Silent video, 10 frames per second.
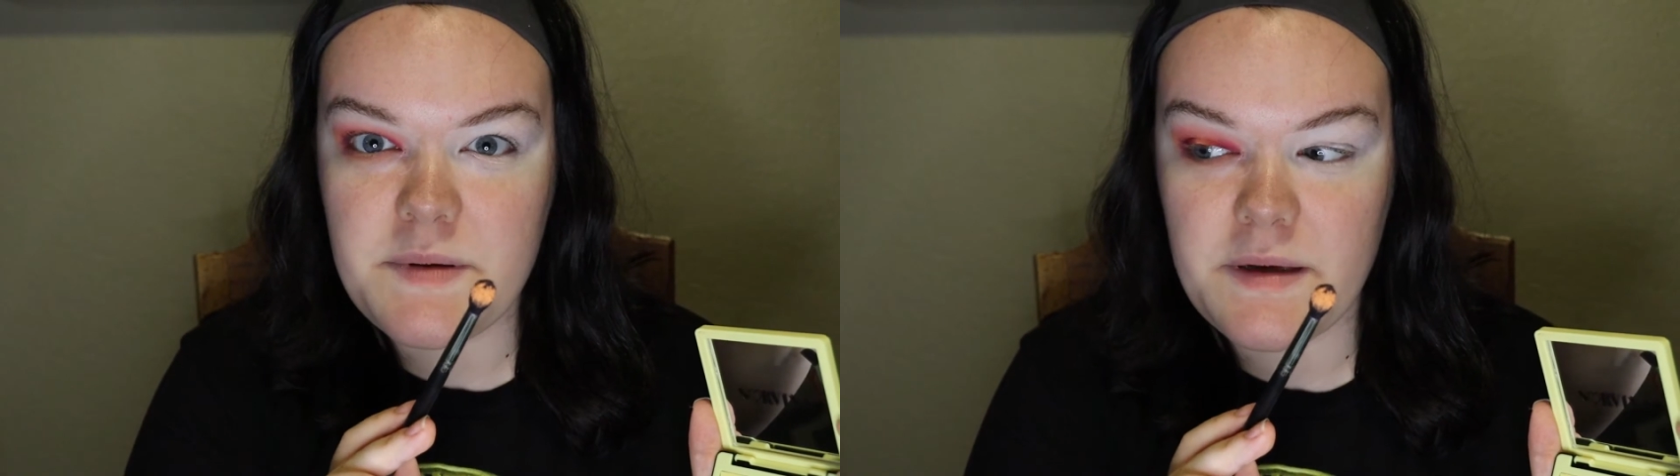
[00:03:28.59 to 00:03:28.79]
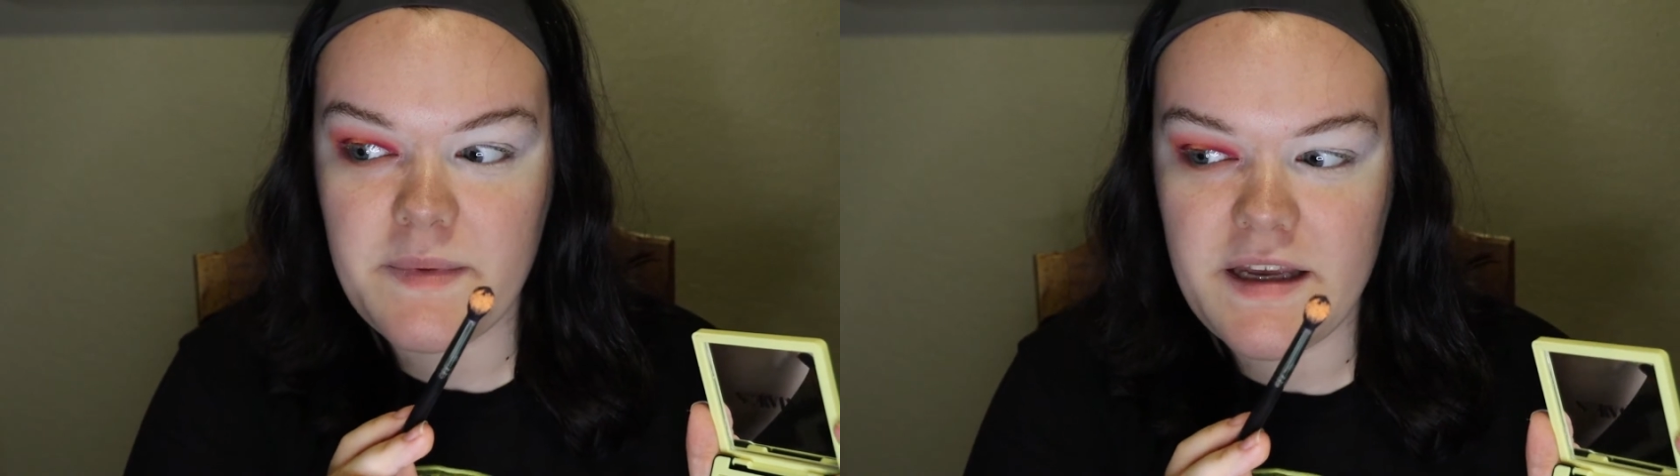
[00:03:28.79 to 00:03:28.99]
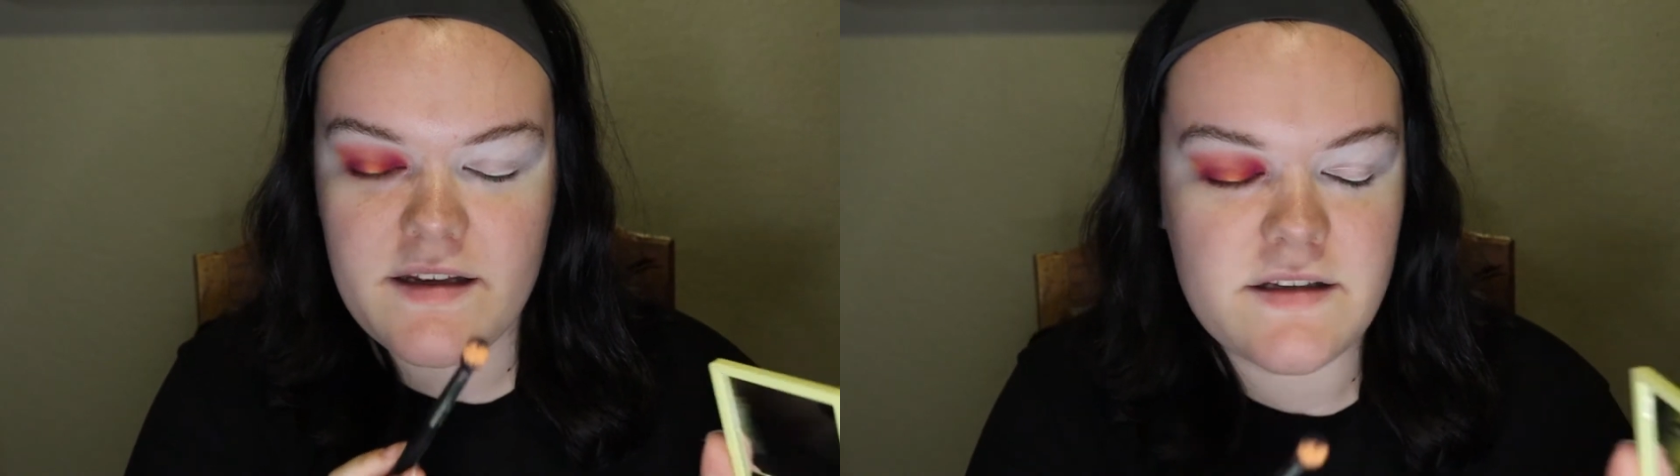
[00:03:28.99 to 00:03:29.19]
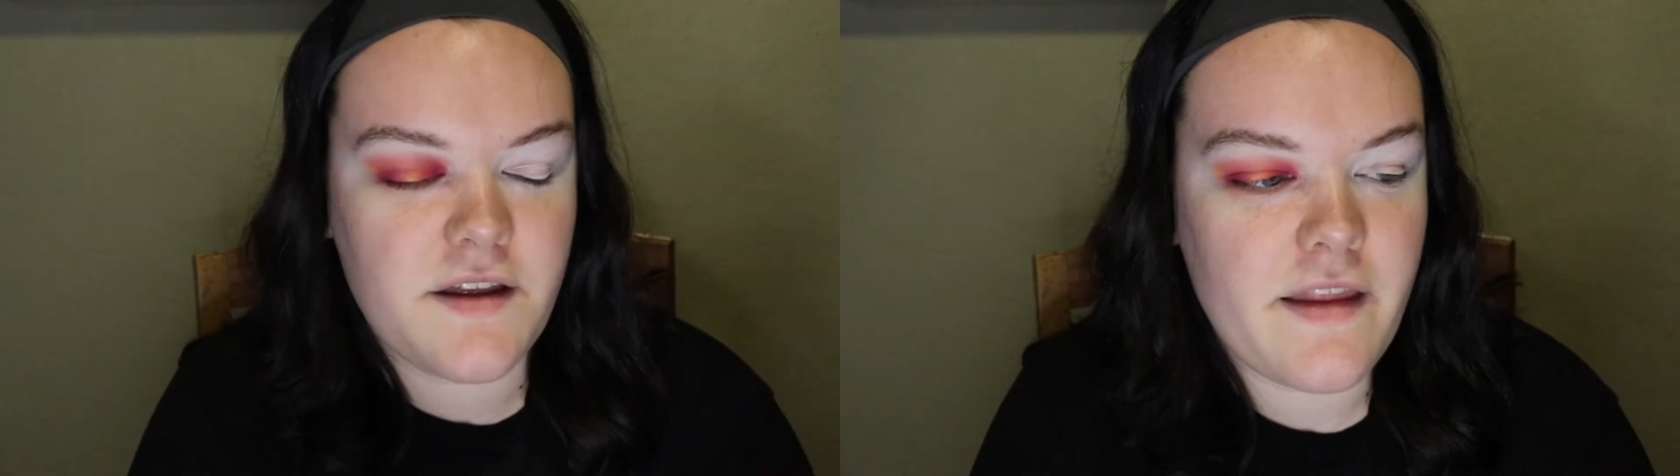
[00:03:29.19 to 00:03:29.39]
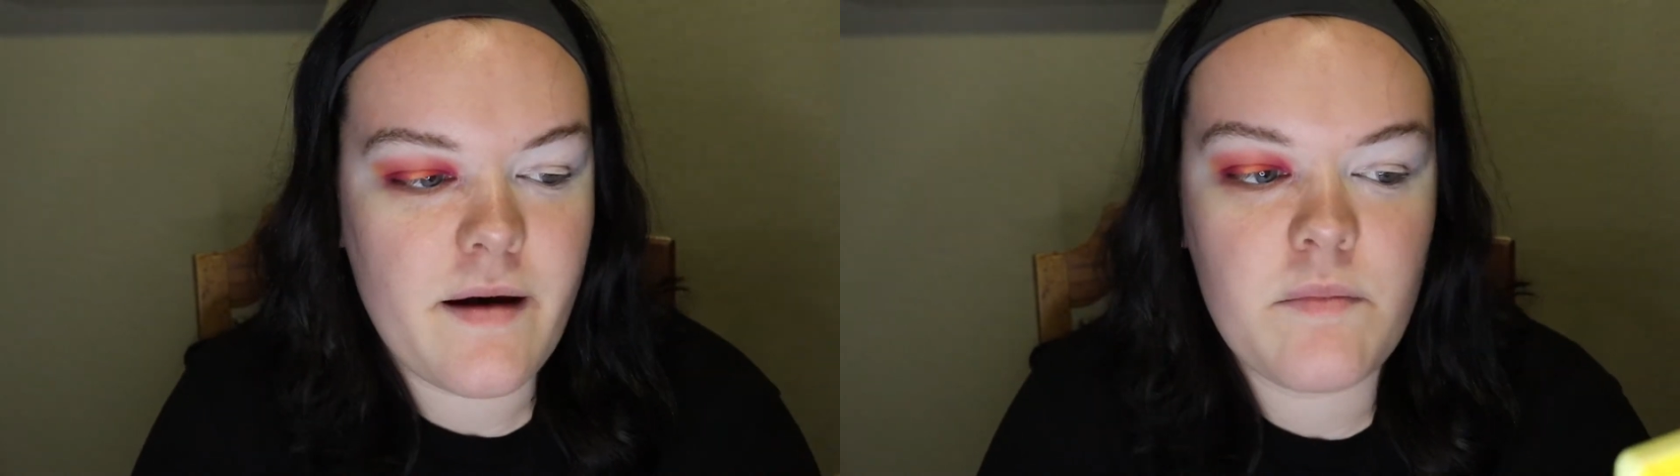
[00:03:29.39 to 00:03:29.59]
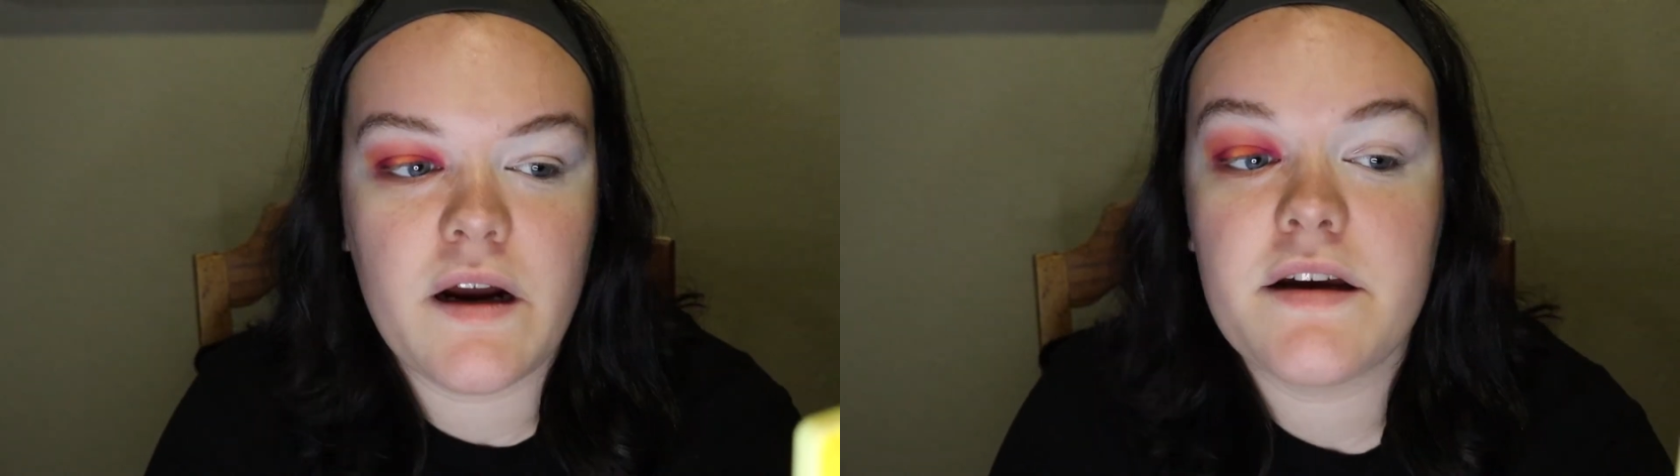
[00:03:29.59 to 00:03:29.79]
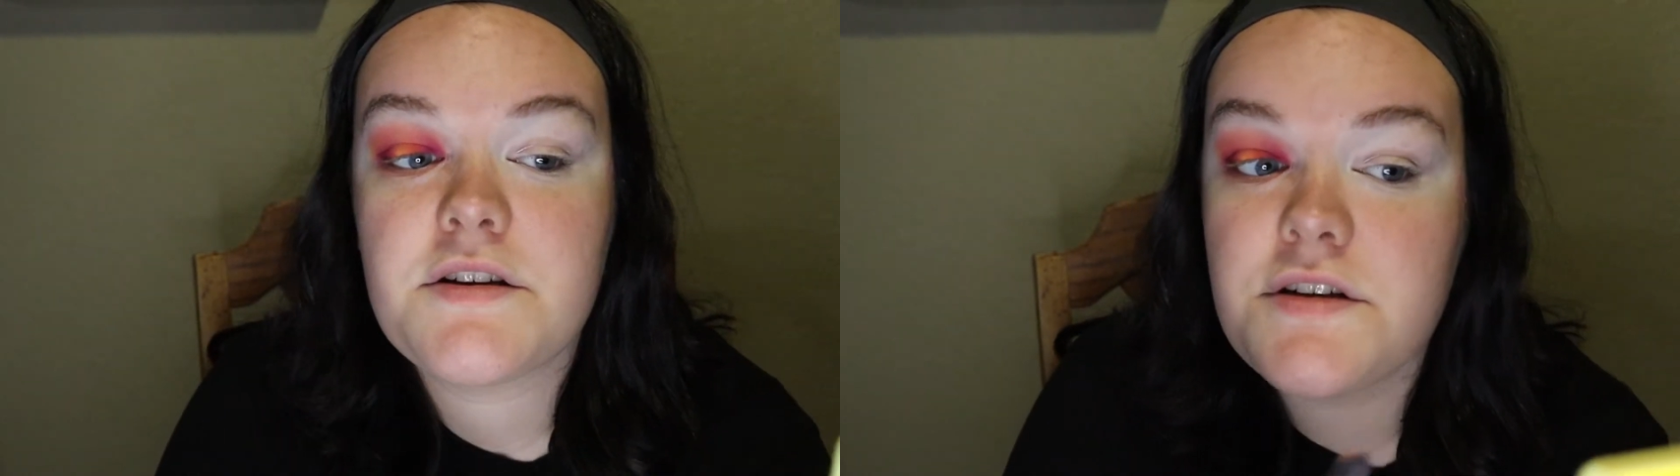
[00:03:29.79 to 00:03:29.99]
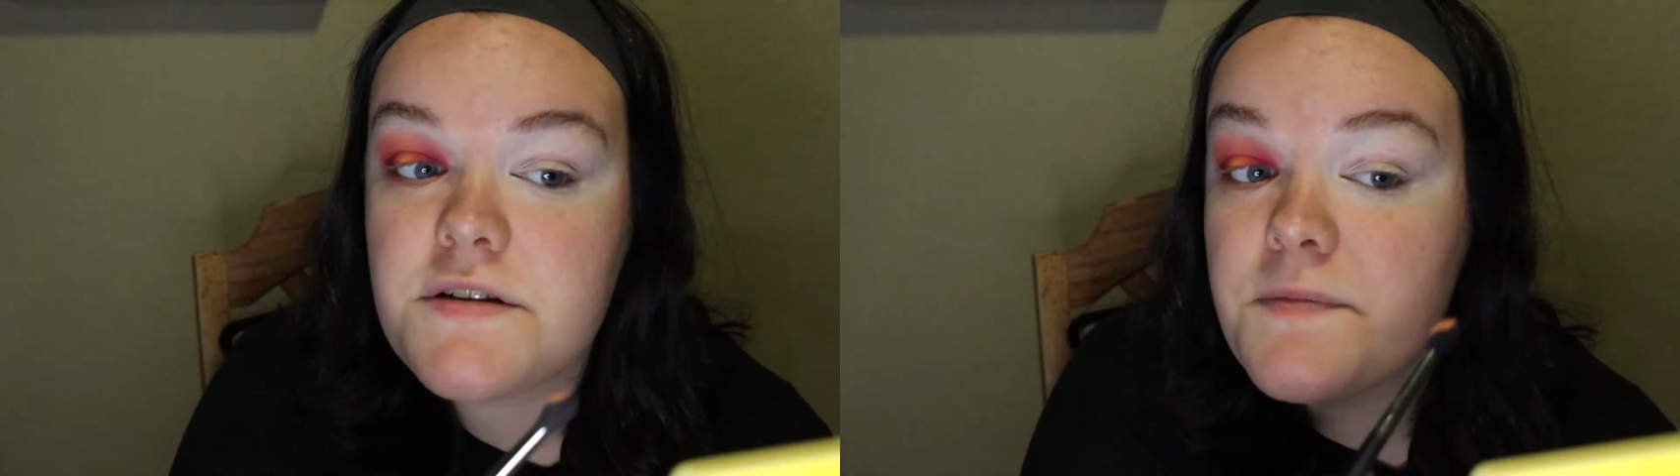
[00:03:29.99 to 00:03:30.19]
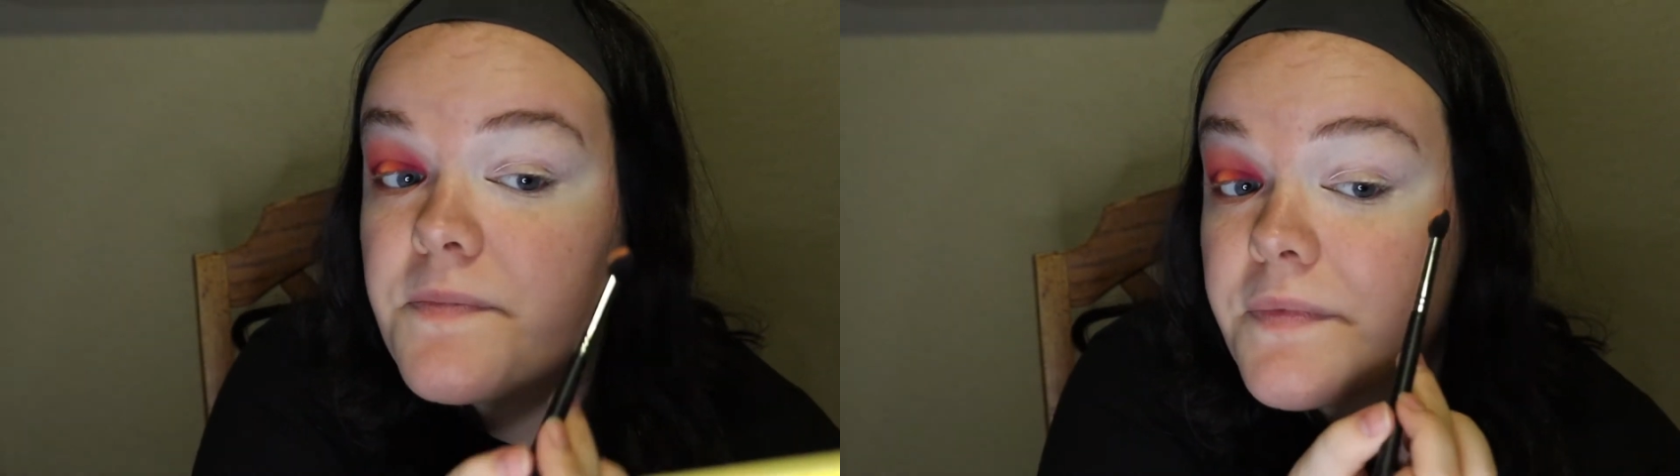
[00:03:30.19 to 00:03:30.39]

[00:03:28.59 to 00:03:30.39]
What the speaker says: pigment is on that brush.